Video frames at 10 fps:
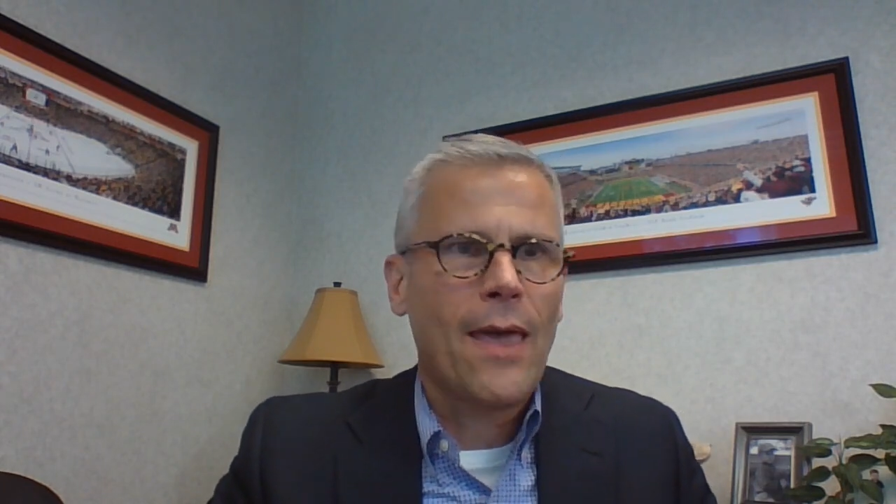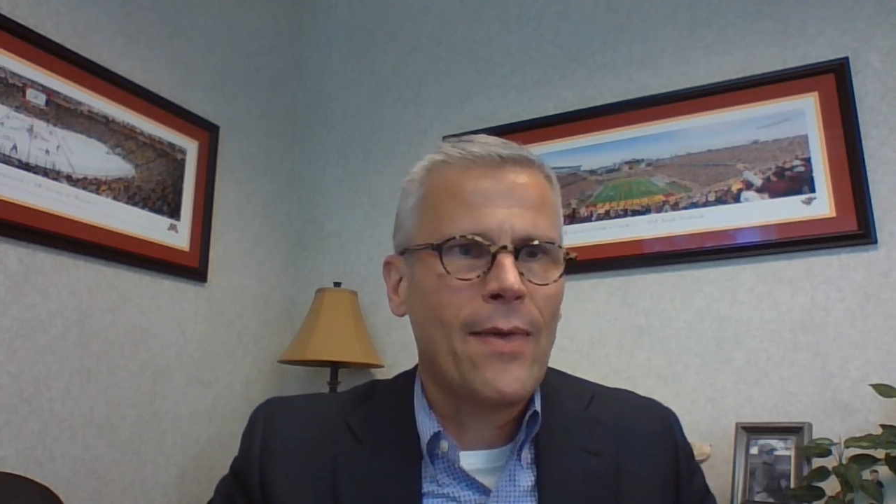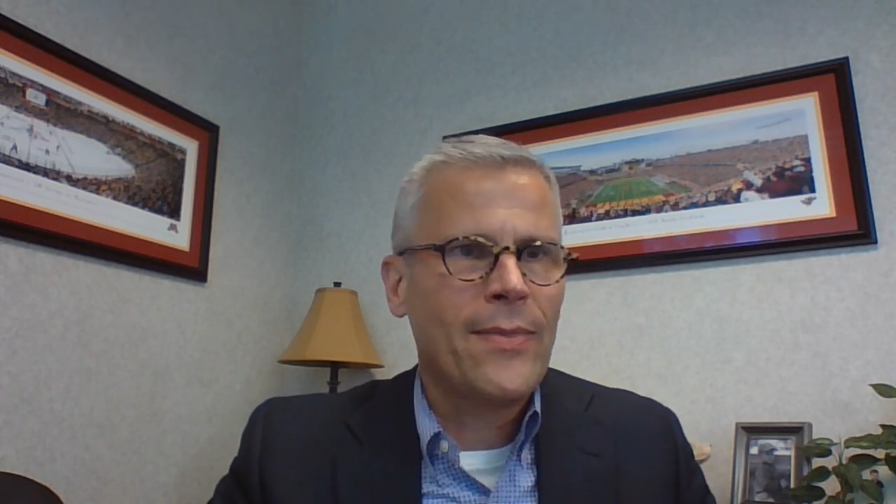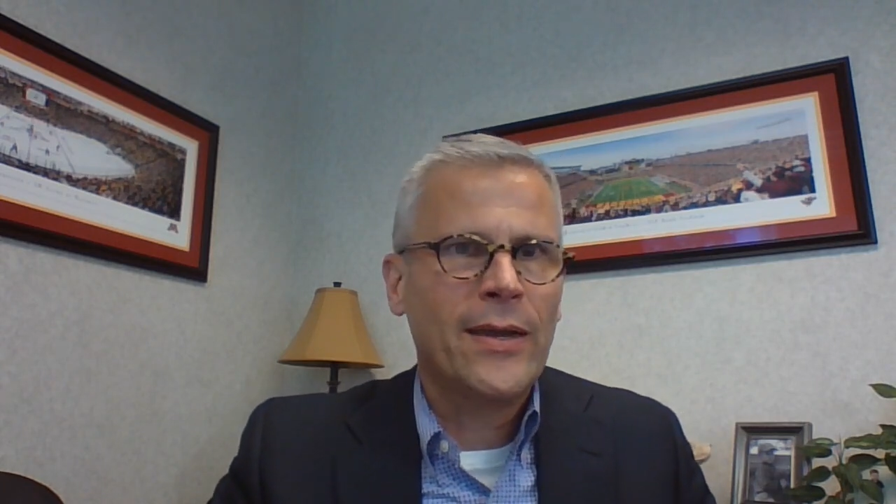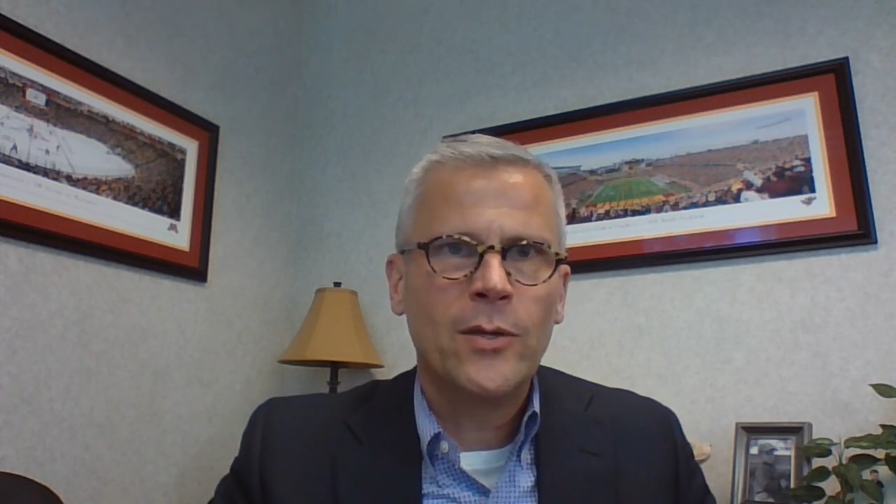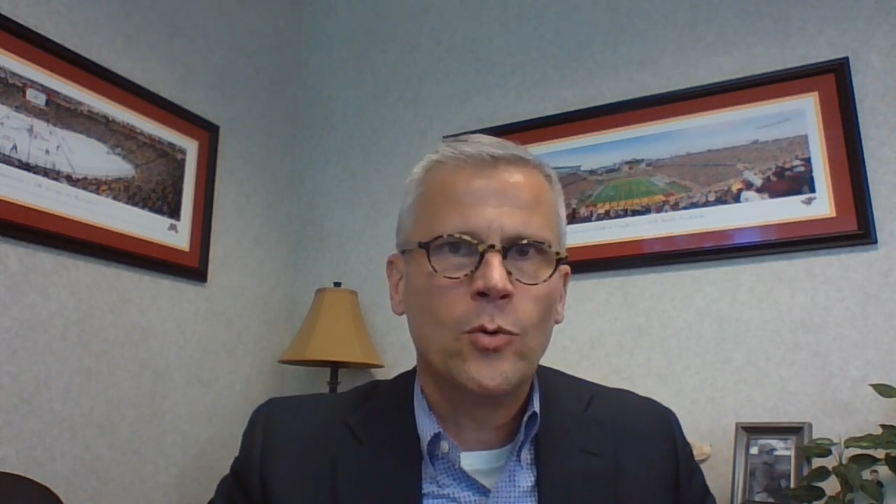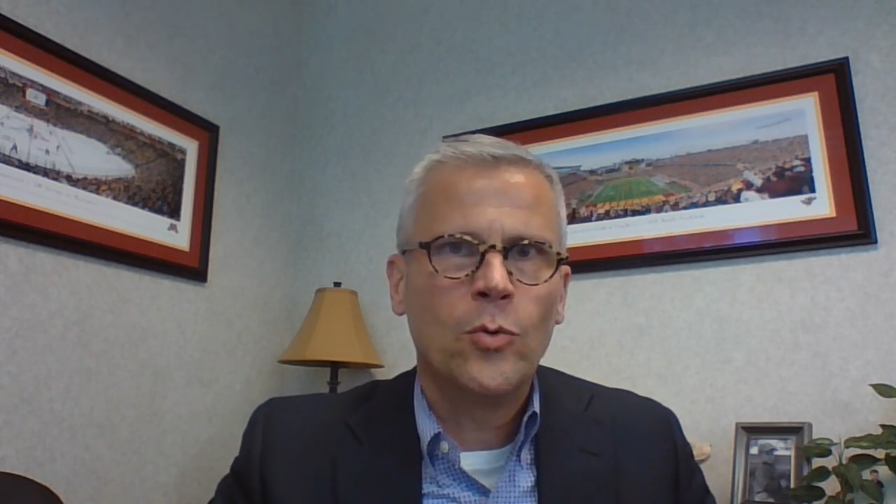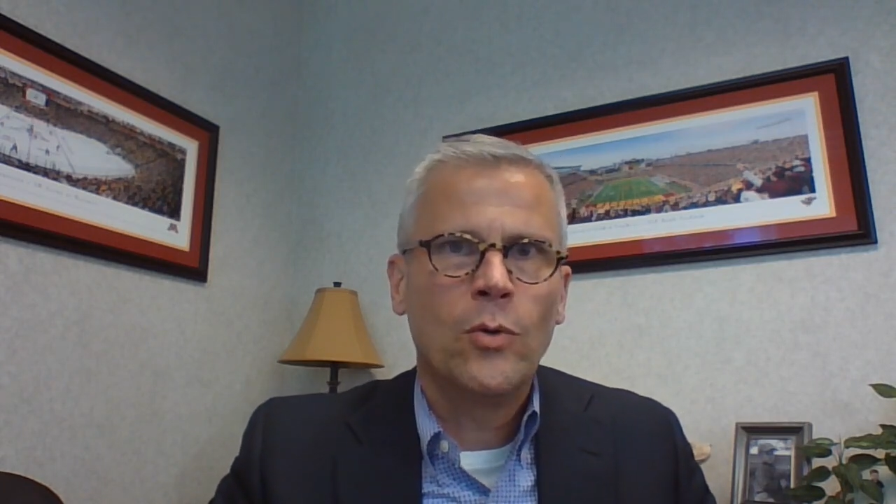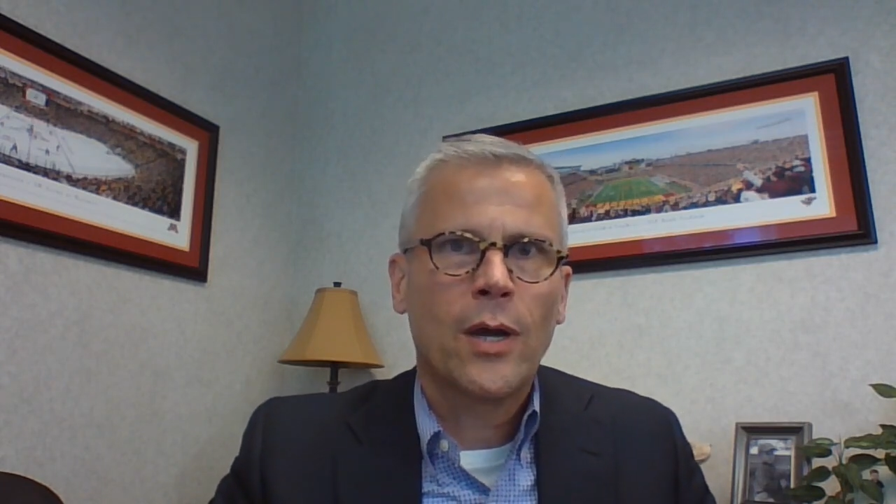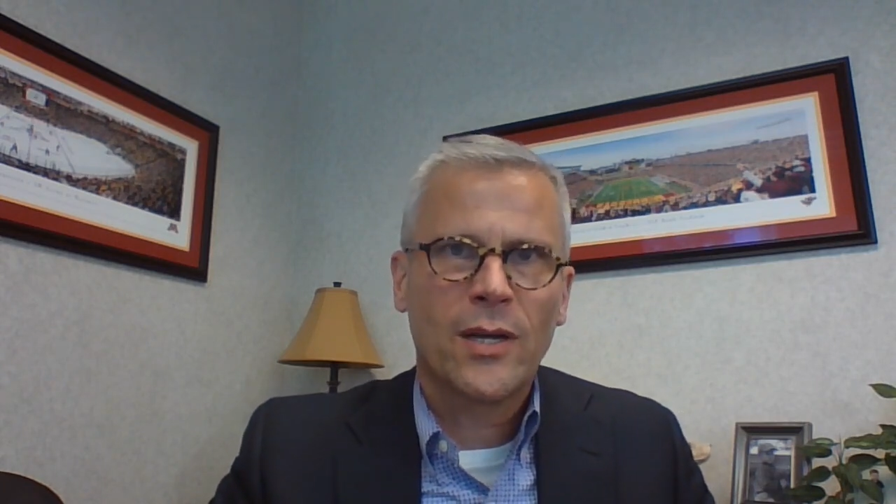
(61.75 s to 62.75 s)
and then
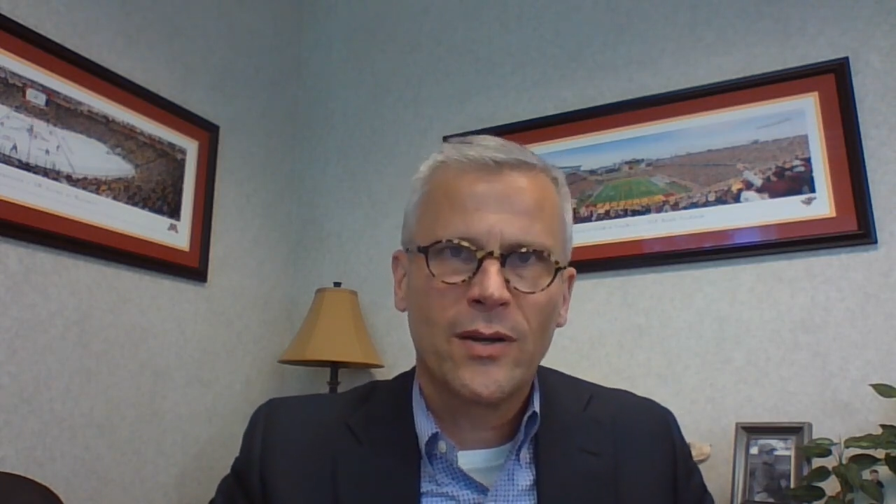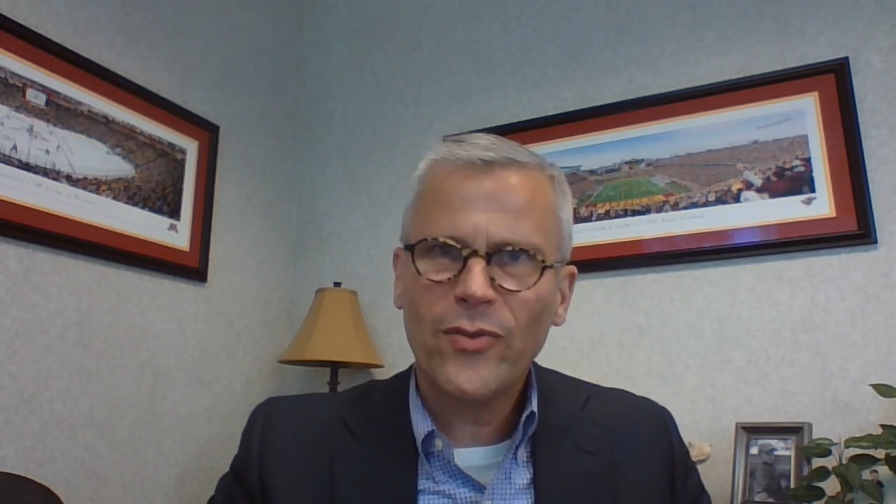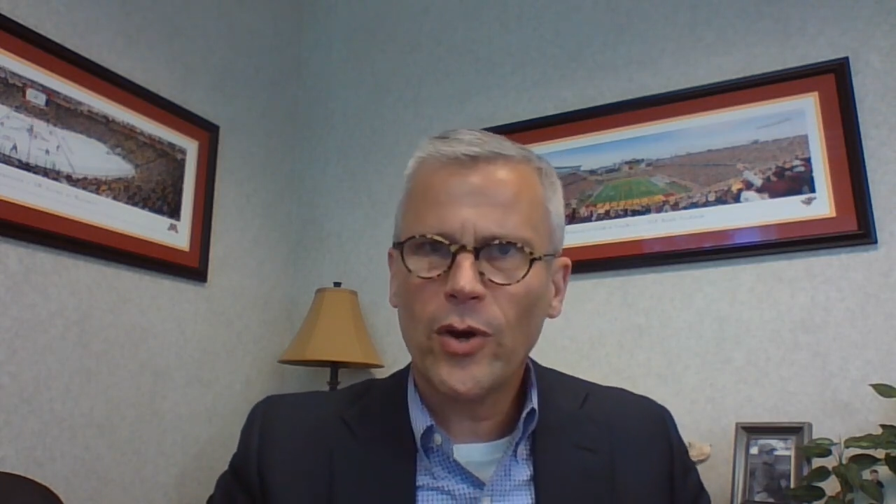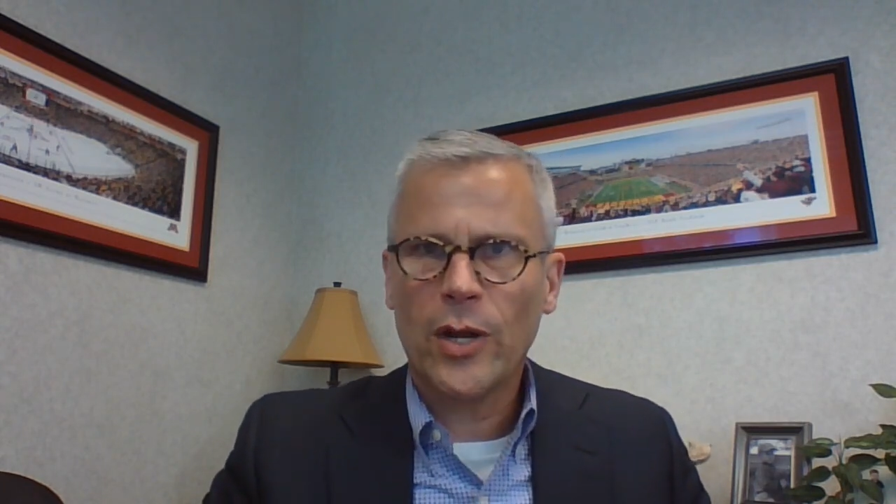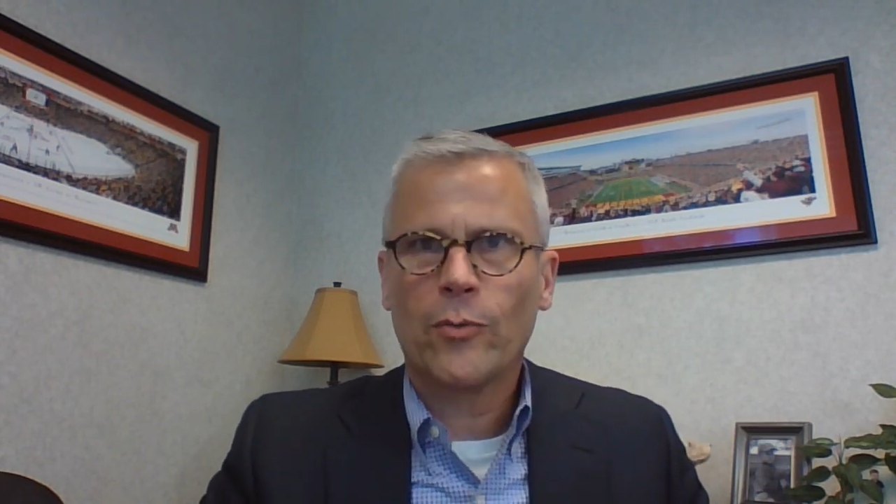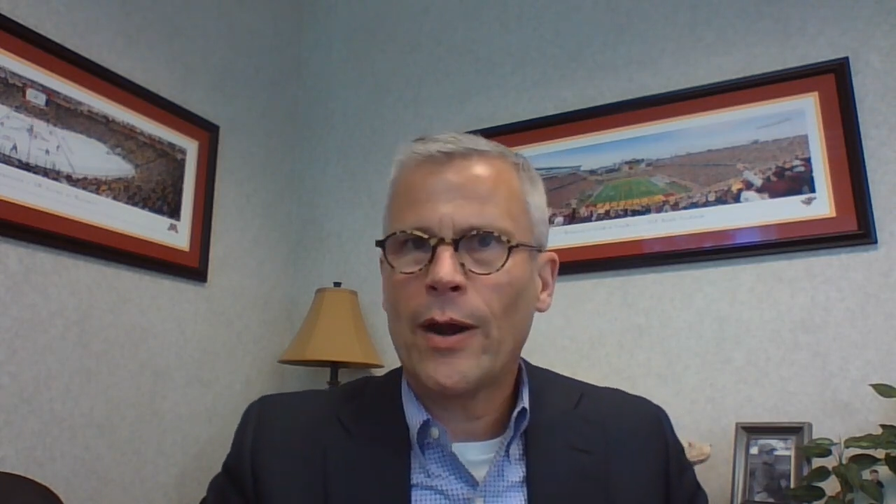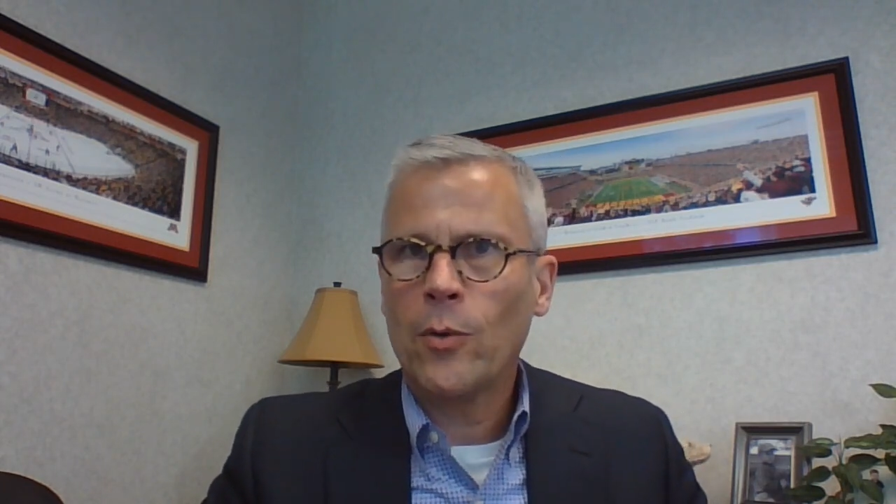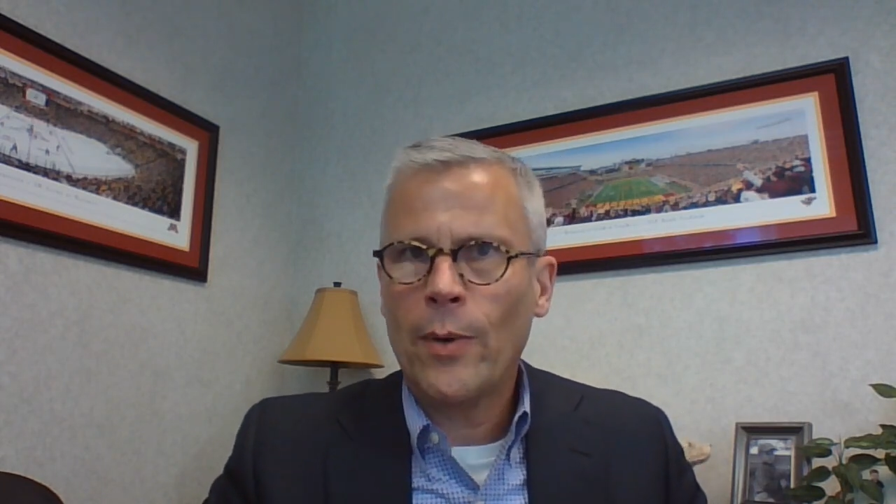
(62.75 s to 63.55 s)
you convert it right